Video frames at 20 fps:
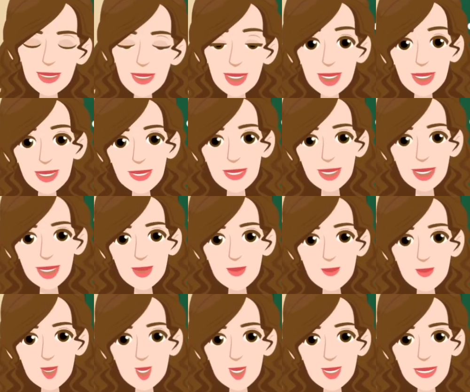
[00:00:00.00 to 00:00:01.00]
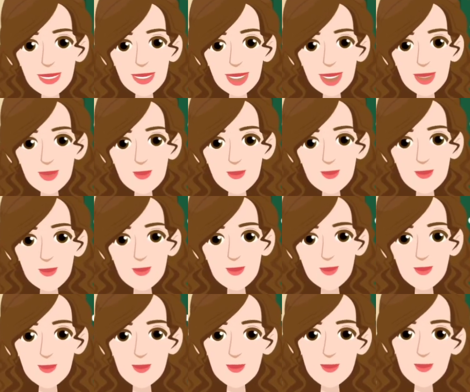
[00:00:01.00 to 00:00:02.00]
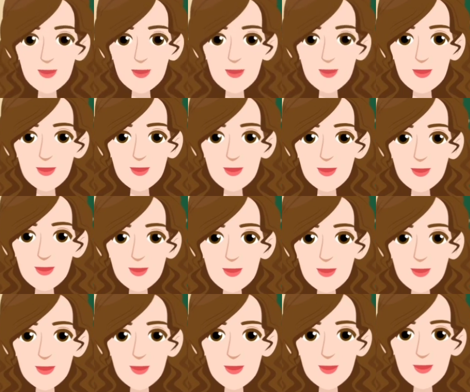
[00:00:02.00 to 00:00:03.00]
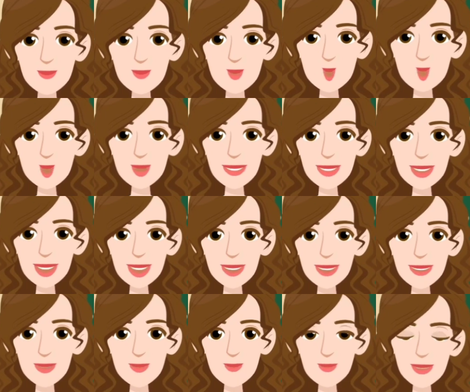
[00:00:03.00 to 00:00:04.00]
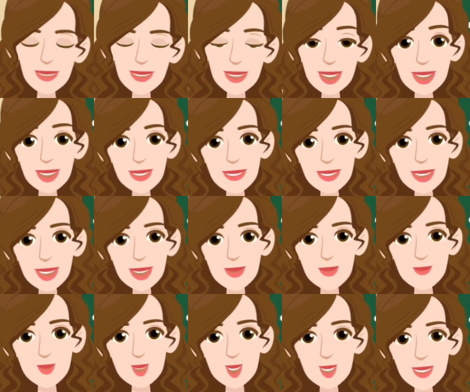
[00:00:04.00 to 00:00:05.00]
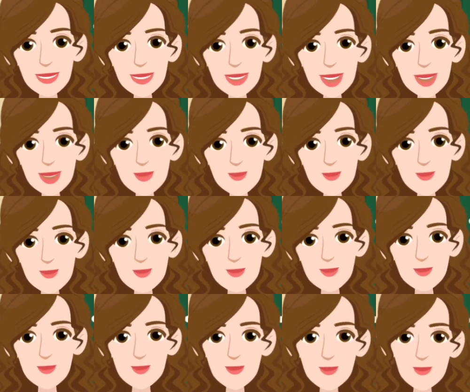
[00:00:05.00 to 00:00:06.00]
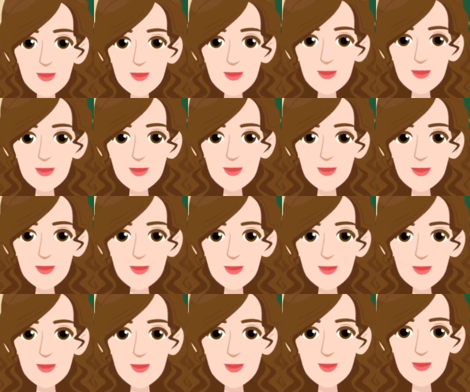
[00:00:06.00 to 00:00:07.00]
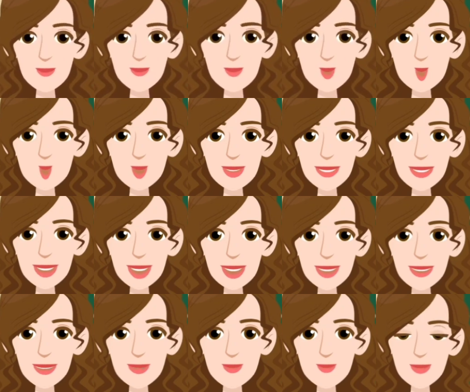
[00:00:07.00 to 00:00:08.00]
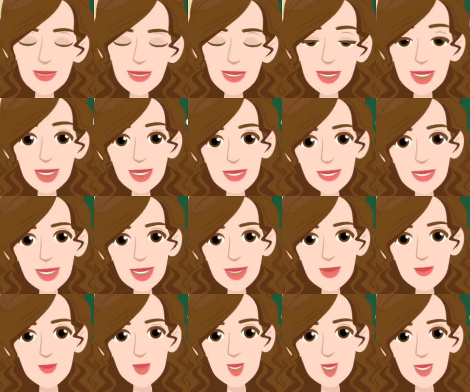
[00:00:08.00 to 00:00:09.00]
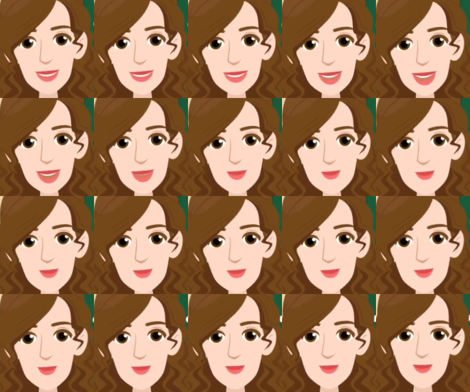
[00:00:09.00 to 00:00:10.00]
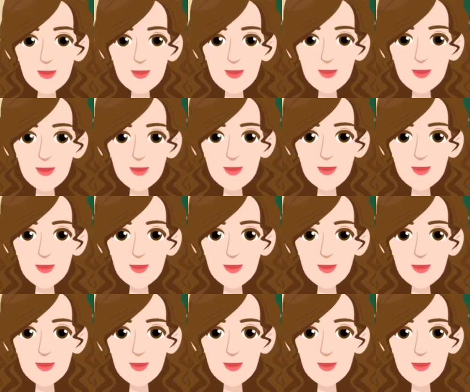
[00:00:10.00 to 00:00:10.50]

stands for Class, Responsibility, and Collaborator. It helps identify key classes in object-oriented design, what each class is responsible for,